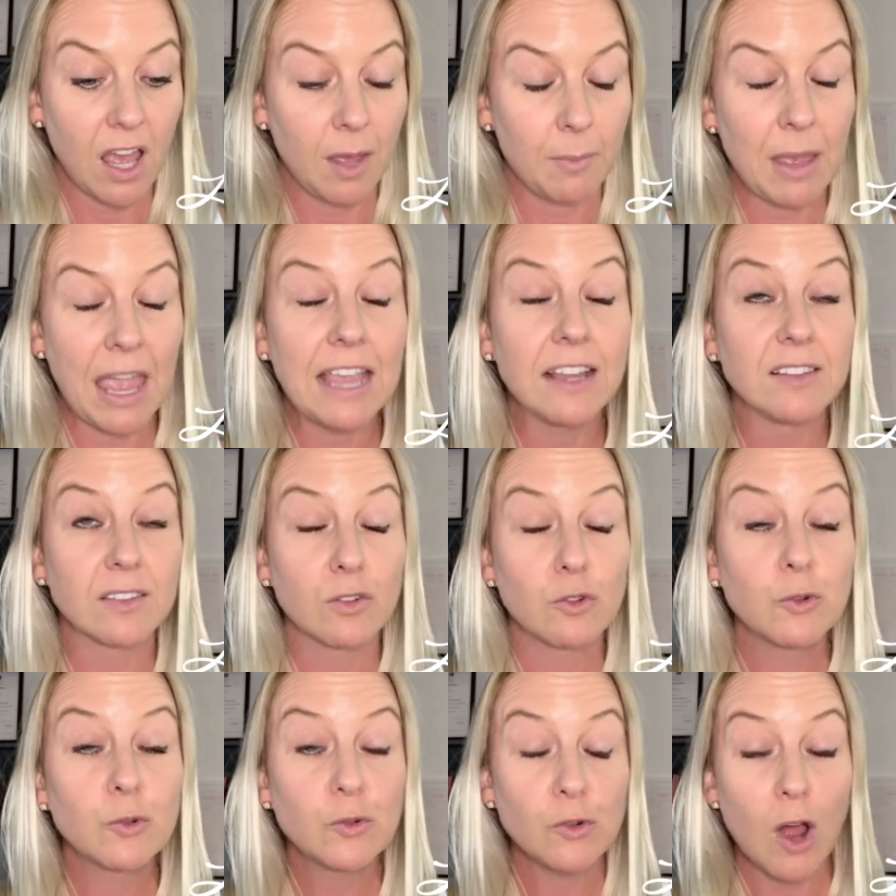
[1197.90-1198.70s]
is
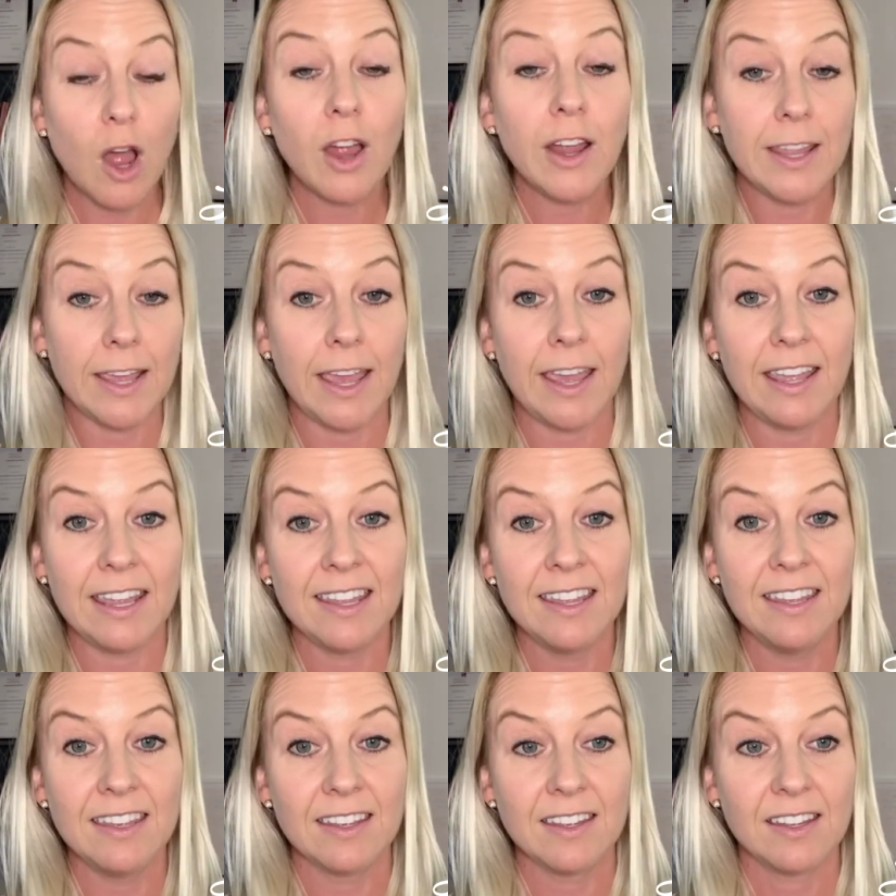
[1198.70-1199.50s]

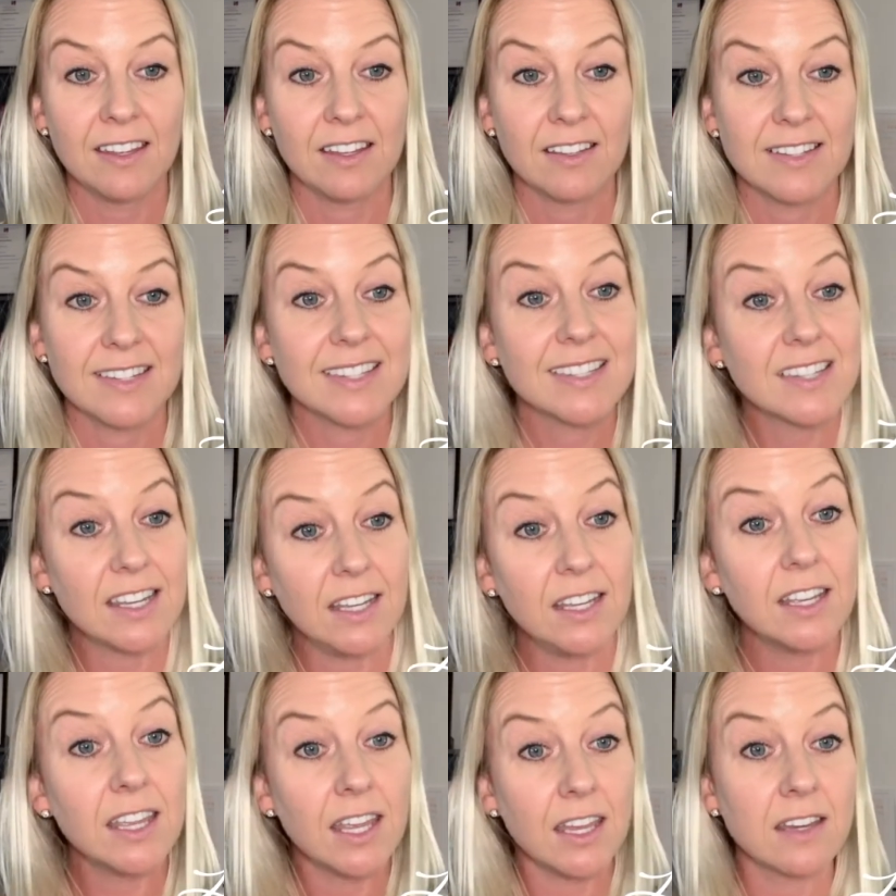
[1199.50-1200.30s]
crying,
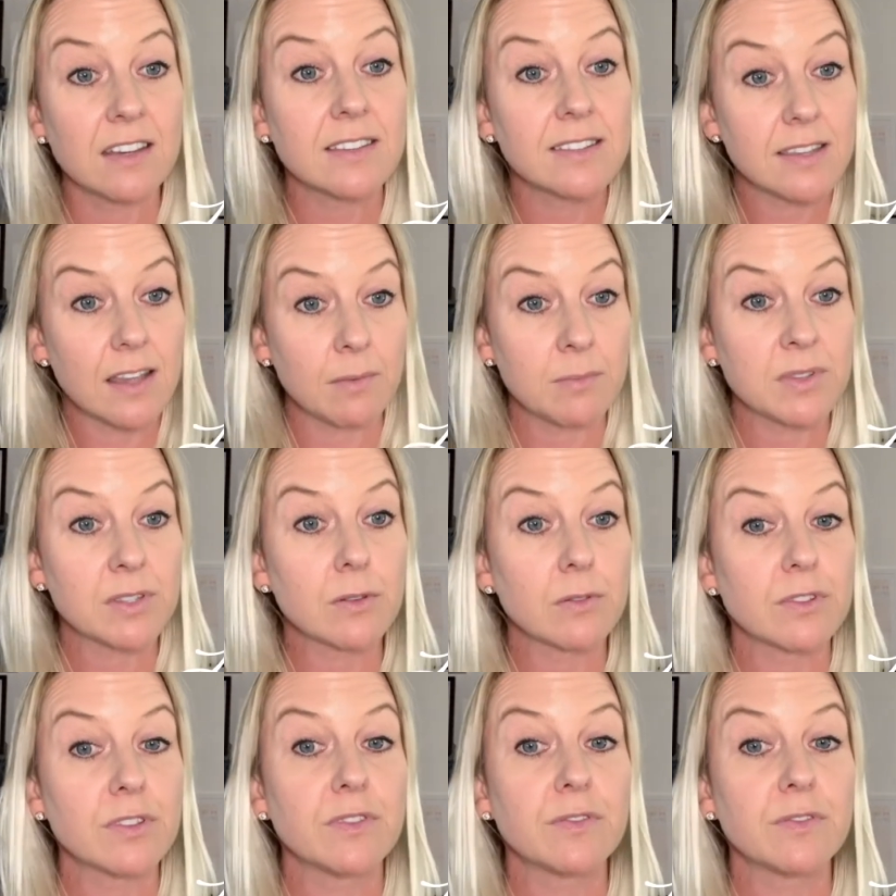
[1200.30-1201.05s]
seeking some sort of